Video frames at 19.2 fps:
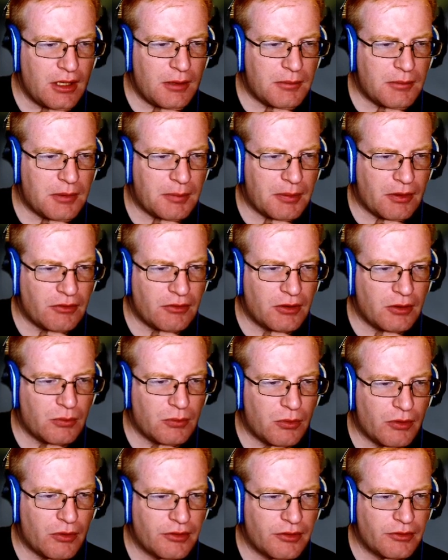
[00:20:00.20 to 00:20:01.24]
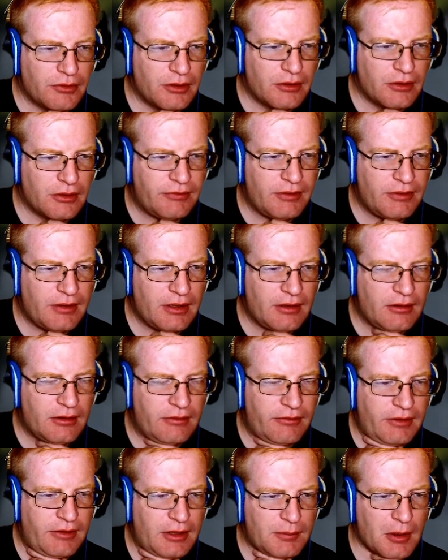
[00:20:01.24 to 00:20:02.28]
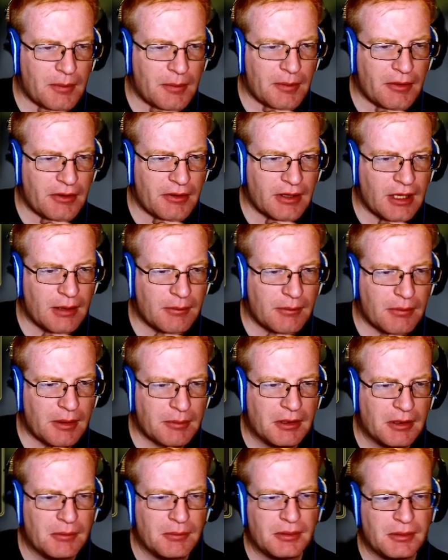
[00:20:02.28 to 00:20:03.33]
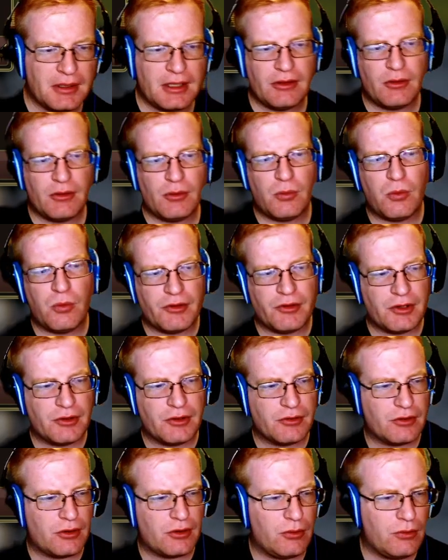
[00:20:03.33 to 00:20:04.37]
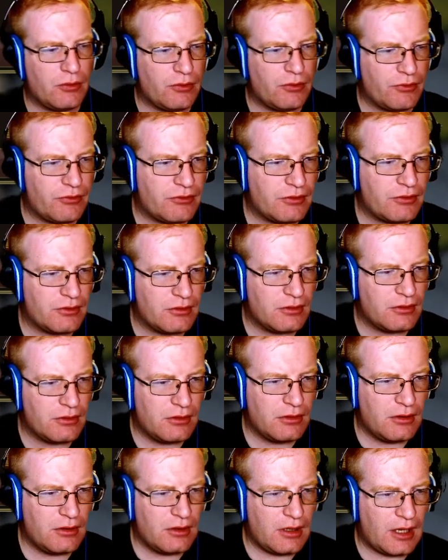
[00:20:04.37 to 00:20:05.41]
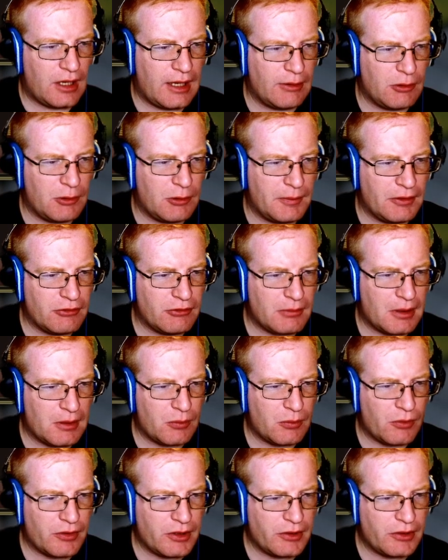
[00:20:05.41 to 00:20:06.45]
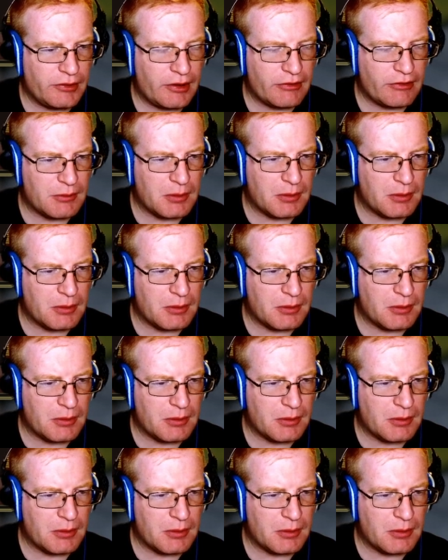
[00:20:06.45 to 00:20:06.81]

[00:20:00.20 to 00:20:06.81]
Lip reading: Prepare your warrior to defeat the barbarian camp by completing the warrior goals. I will make sure my warrior has a